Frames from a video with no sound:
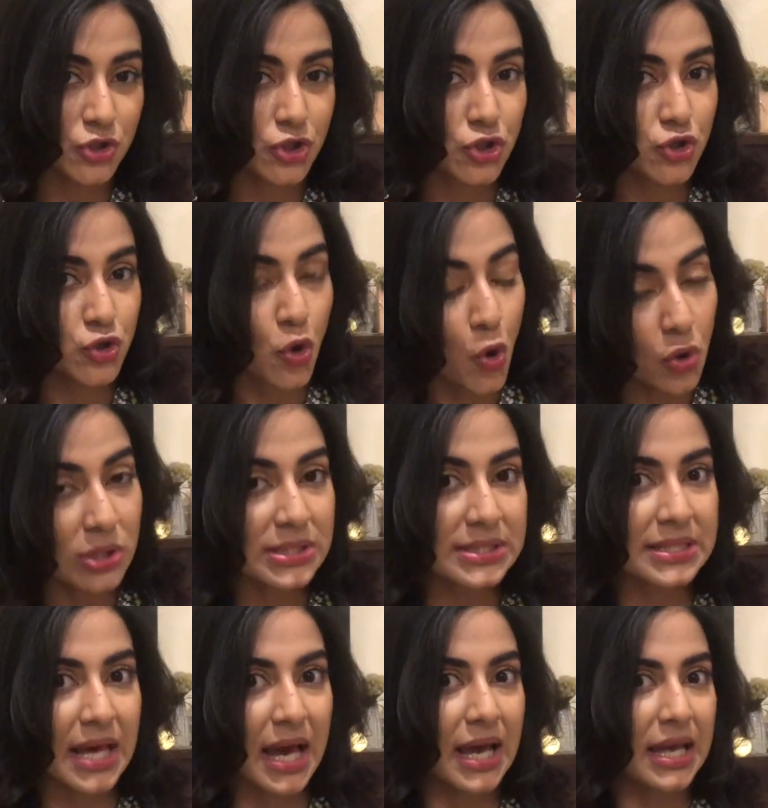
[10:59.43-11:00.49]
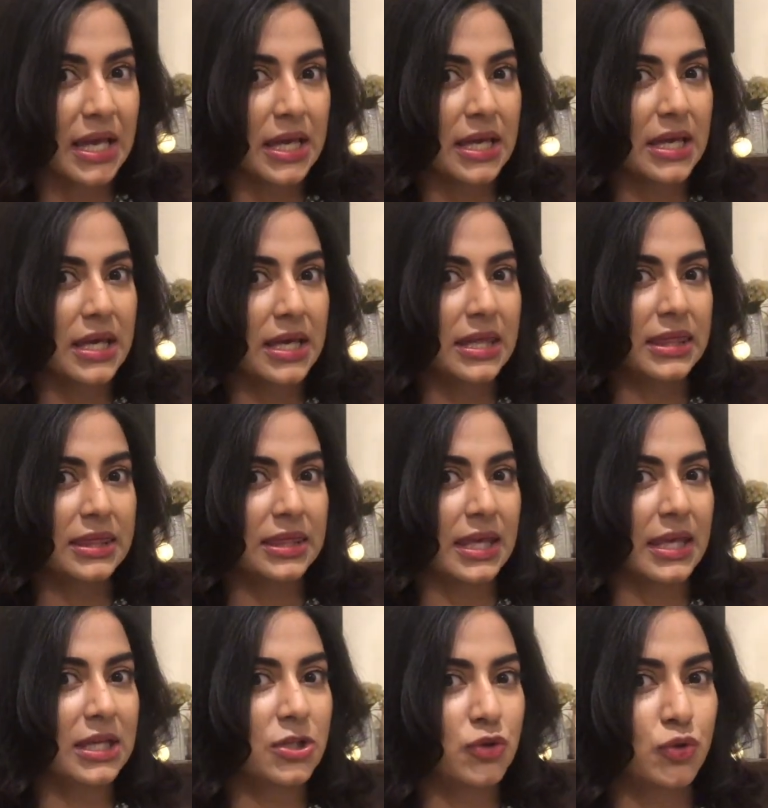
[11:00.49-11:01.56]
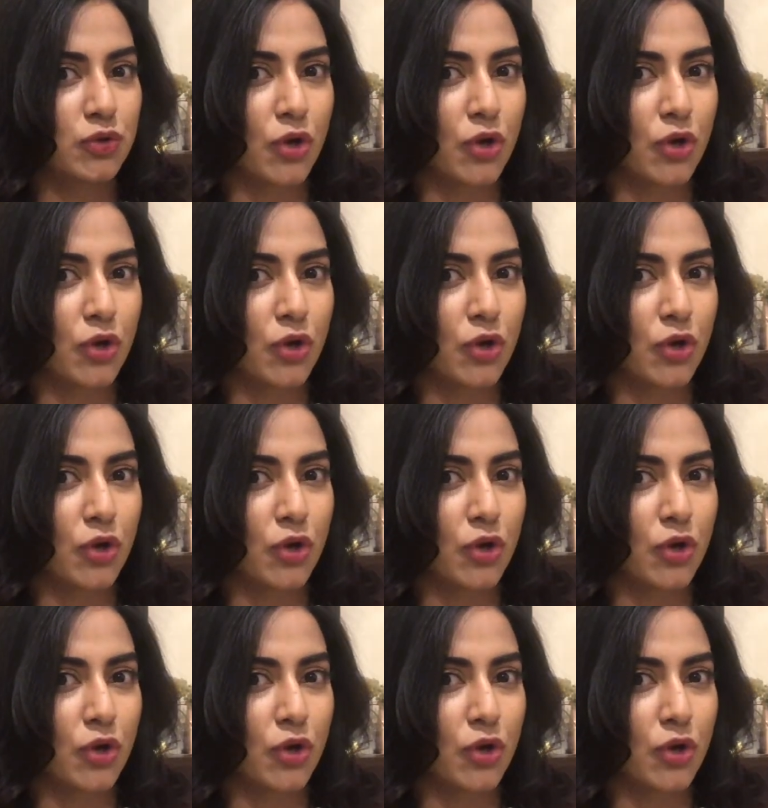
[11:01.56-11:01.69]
stores, I think, do